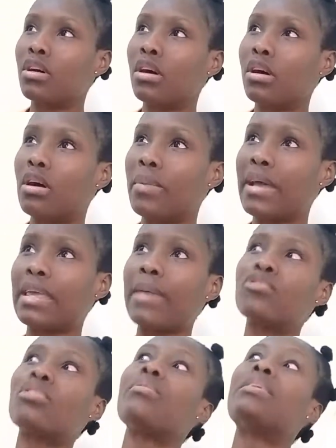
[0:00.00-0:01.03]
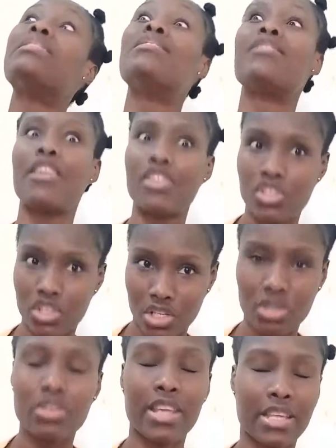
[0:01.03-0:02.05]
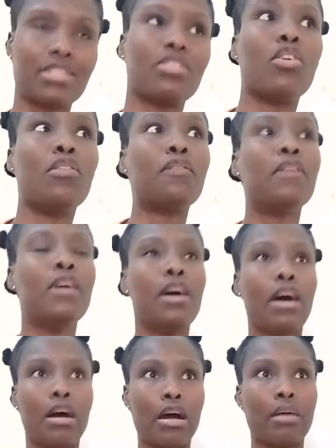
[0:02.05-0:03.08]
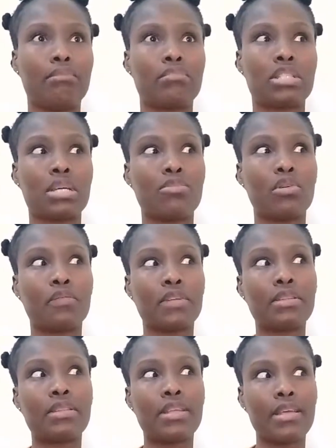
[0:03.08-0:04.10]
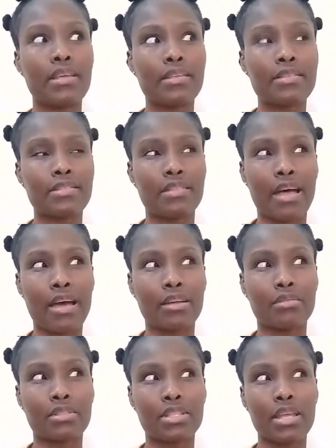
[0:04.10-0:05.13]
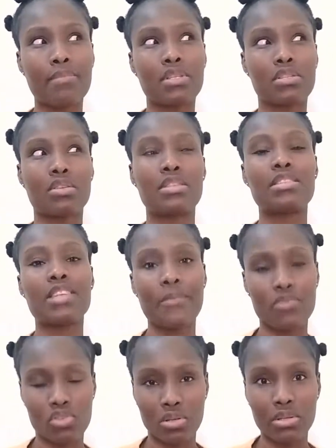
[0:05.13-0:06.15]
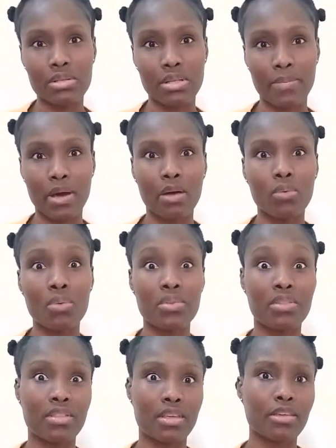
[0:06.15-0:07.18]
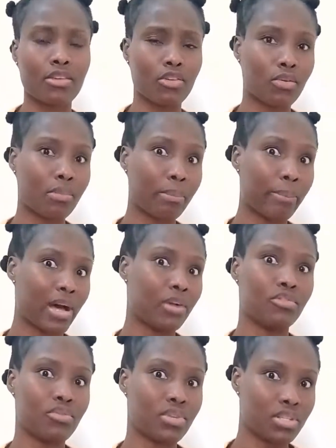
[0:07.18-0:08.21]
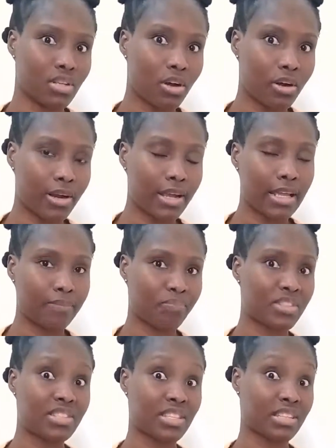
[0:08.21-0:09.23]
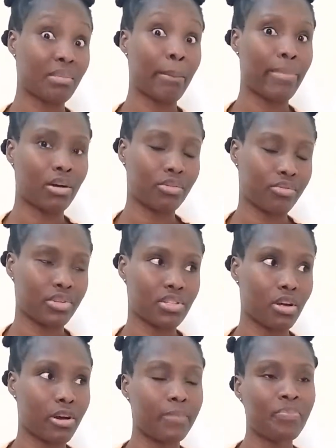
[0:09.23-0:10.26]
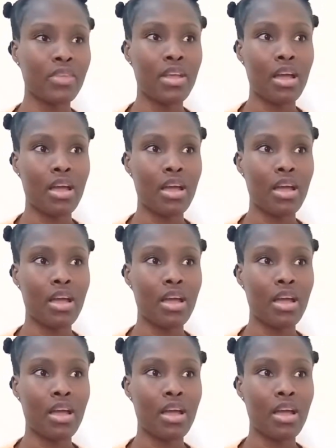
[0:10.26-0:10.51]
I came to a realization, yes, of some of the things that, say, misconceptions about what we think, boundaries are and setting boundaries are,